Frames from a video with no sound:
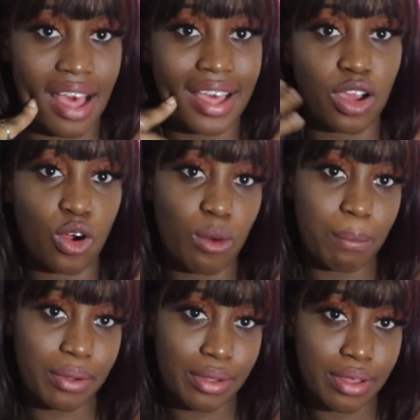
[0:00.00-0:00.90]
I
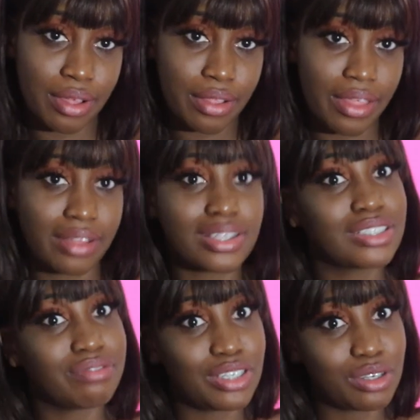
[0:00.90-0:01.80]
hope that
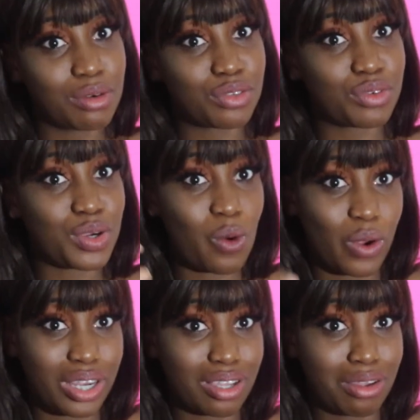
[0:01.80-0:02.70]
this video was
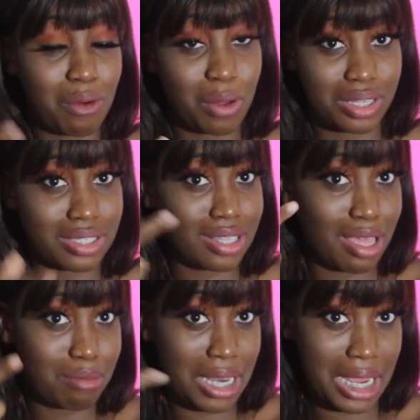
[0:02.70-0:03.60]
recording all this
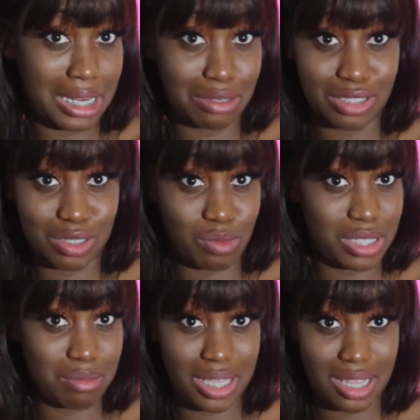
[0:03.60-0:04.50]
time and I didn't just
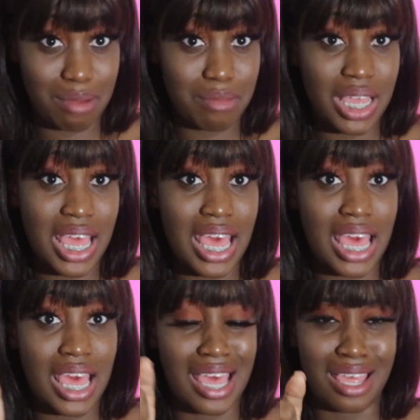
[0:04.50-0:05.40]
waste my time.
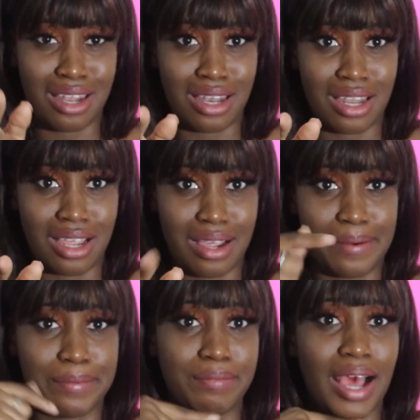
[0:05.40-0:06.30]
And
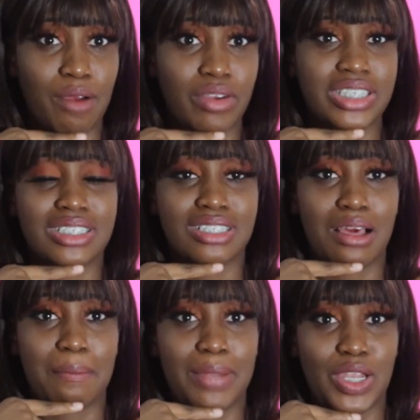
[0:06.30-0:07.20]
I wish it's
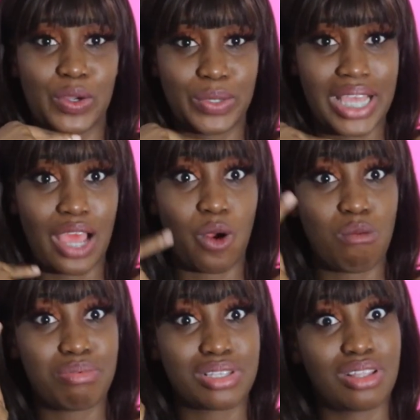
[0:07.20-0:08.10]
not blurry. I
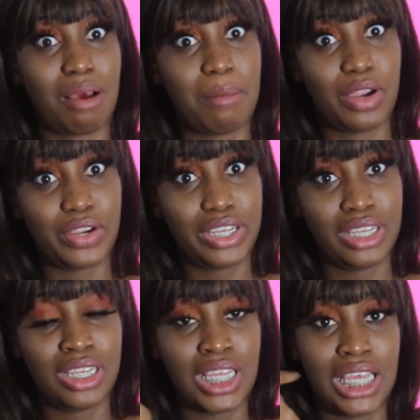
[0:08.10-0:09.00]
hope it's not blurry.
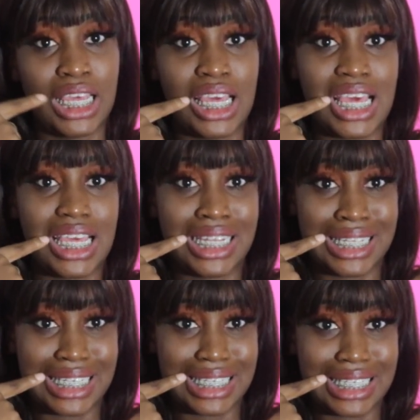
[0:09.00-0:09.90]
And